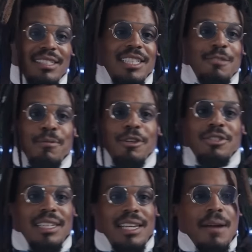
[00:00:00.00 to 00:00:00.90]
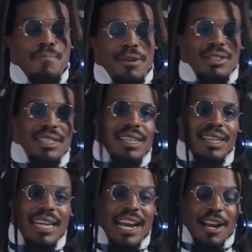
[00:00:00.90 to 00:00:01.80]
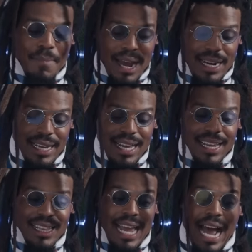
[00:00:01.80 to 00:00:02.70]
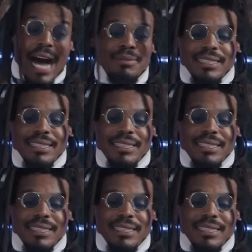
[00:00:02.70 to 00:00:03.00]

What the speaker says: and this person and that person. And everybody, like I'm